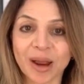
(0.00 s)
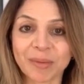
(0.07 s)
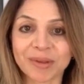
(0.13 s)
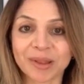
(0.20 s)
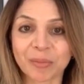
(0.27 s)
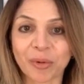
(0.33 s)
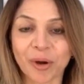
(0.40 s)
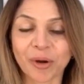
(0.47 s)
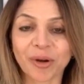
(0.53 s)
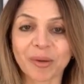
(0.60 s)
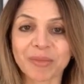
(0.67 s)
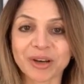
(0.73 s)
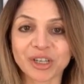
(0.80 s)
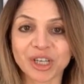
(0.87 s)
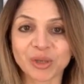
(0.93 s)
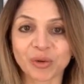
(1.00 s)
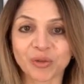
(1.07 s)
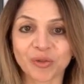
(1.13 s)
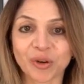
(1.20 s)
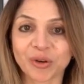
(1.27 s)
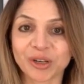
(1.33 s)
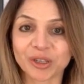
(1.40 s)
And the program that she's
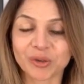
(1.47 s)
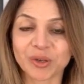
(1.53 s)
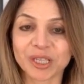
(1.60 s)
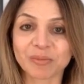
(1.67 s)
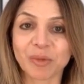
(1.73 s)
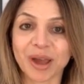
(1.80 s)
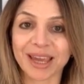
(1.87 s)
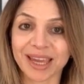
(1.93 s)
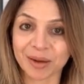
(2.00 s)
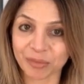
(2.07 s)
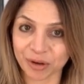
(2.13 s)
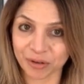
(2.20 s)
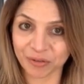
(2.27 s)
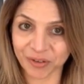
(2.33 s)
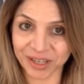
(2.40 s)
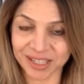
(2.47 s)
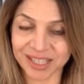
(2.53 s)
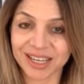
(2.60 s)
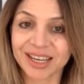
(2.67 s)
referring to is my HypnoFit